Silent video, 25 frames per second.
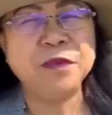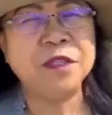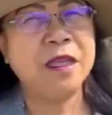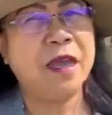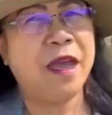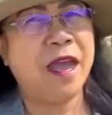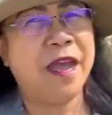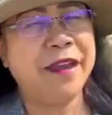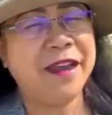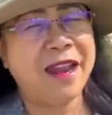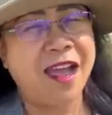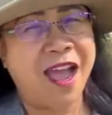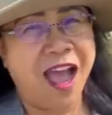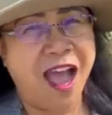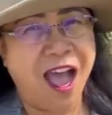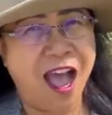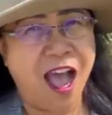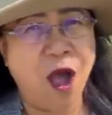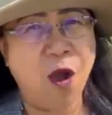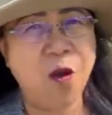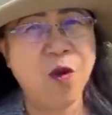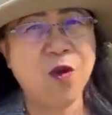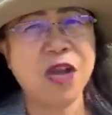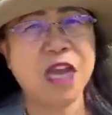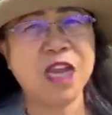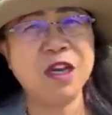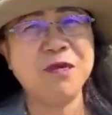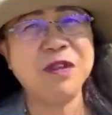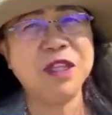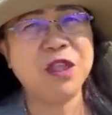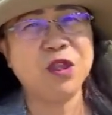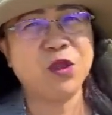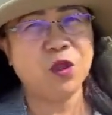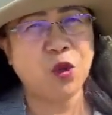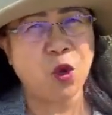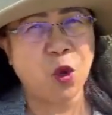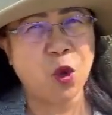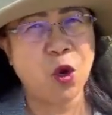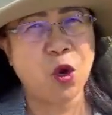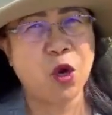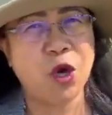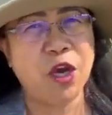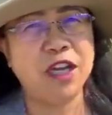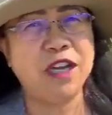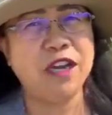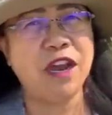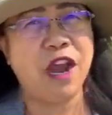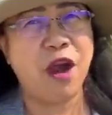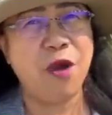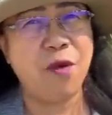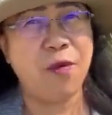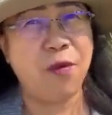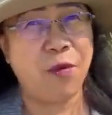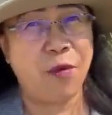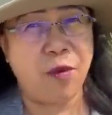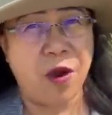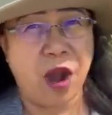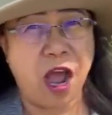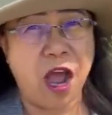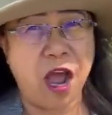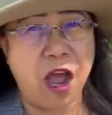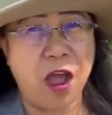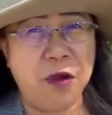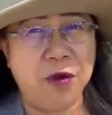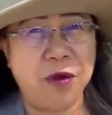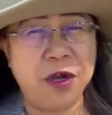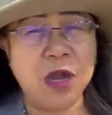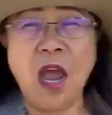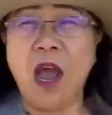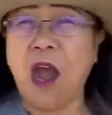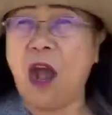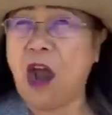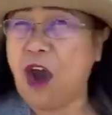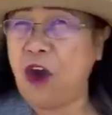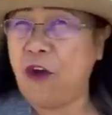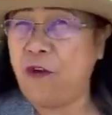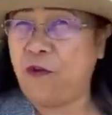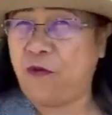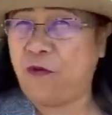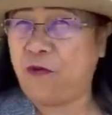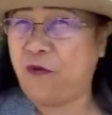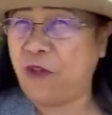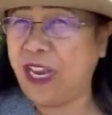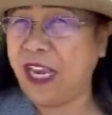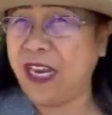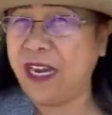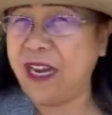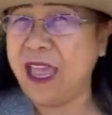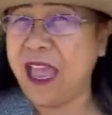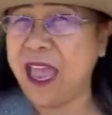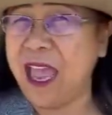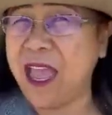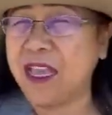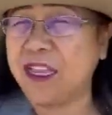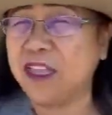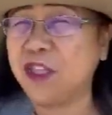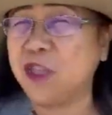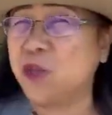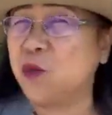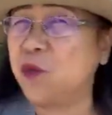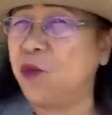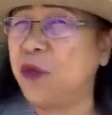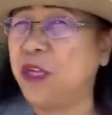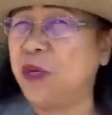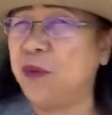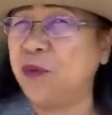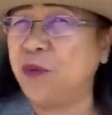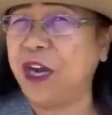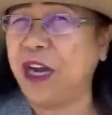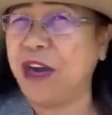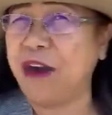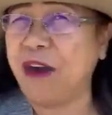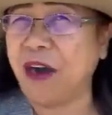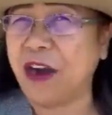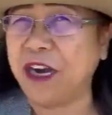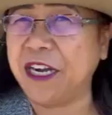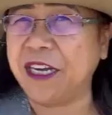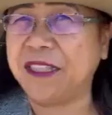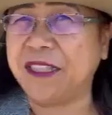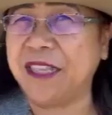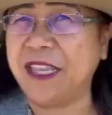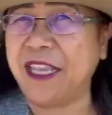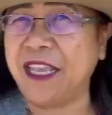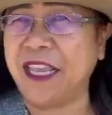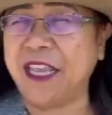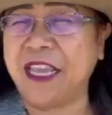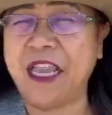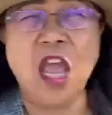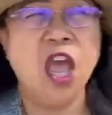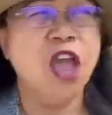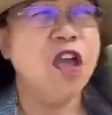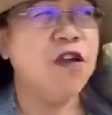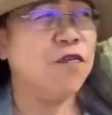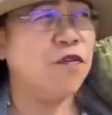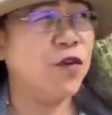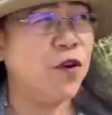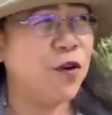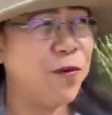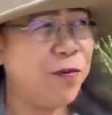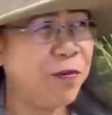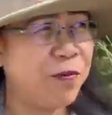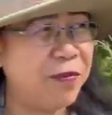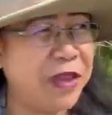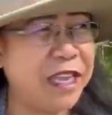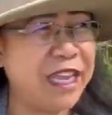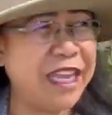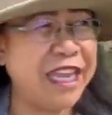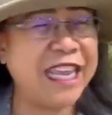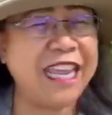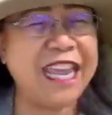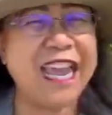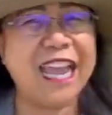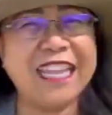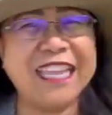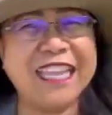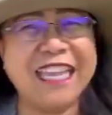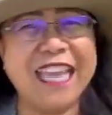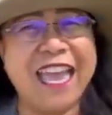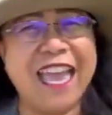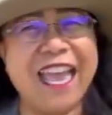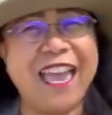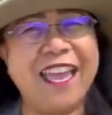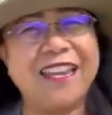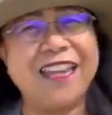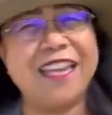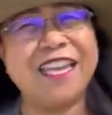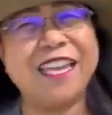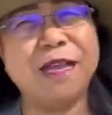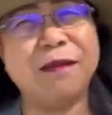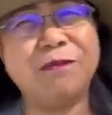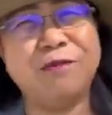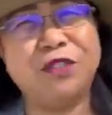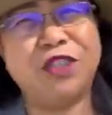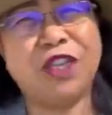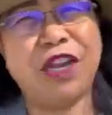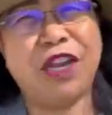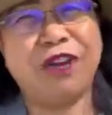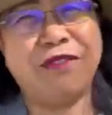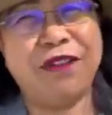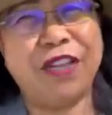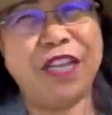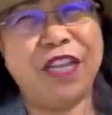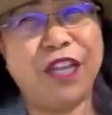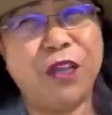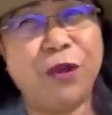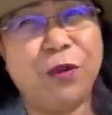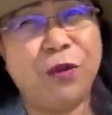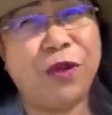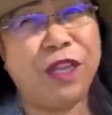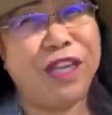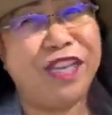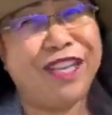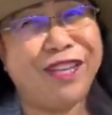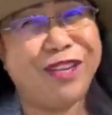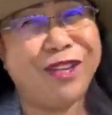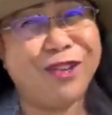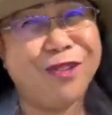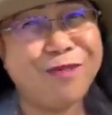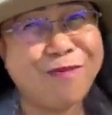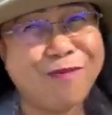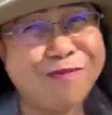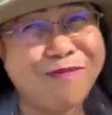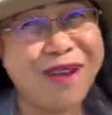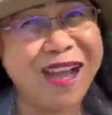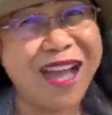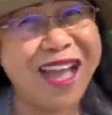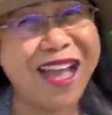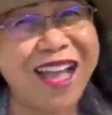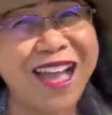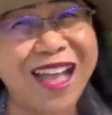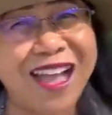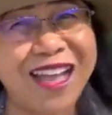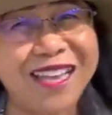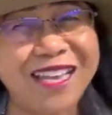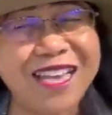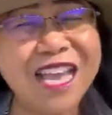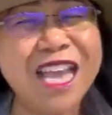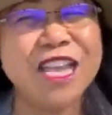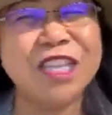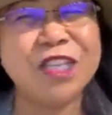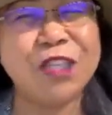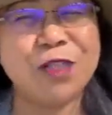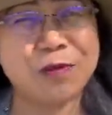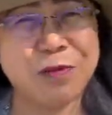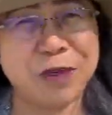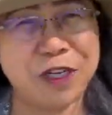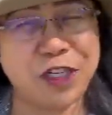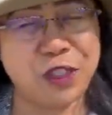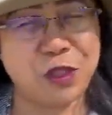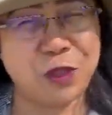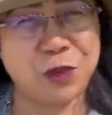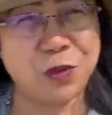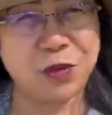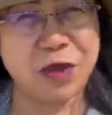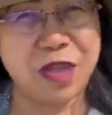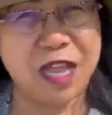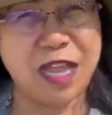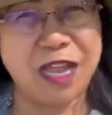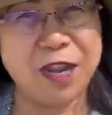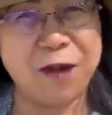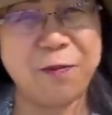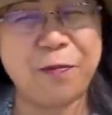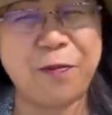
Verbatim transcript: And how can we turn around our feelings when we're hurting? For me, again, I am sharing with you my spiritual